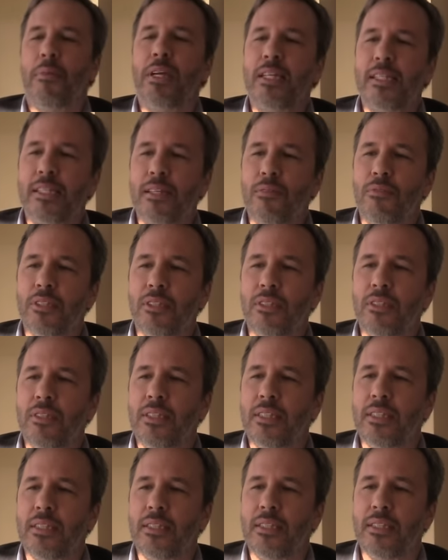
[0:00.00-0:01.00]
because I wanted
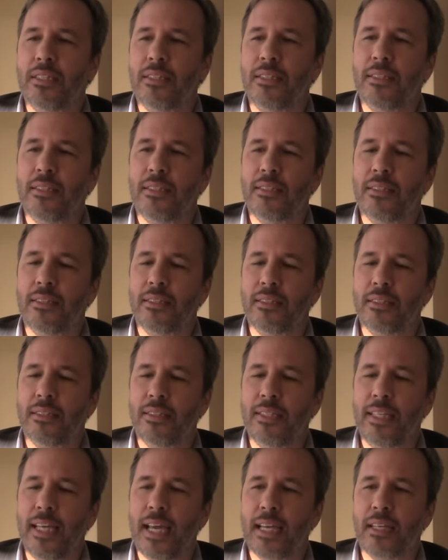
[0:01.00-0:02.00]
the, the the,
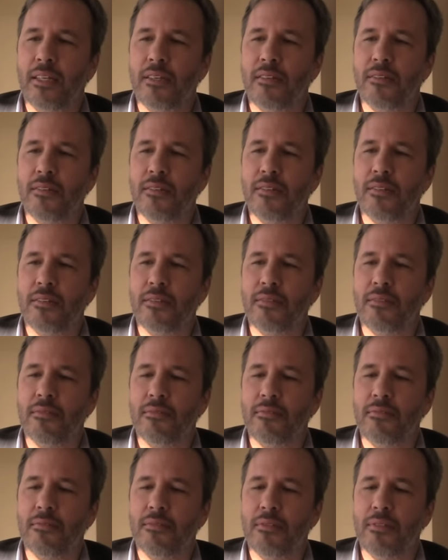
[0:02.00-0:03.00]
the, actors
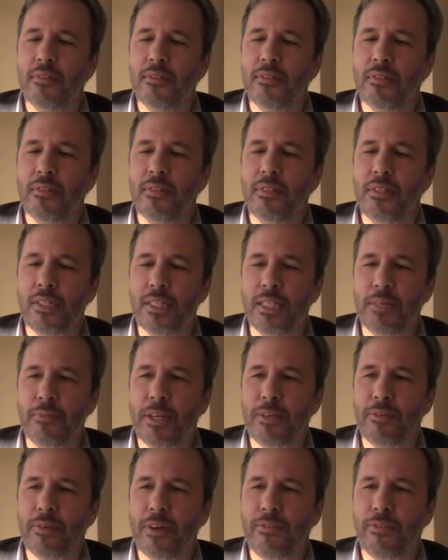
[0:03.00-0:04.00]
the
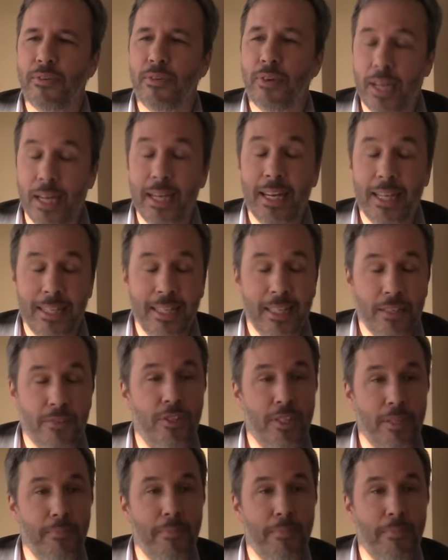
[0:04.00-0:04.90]
cinematographer and at the end of the day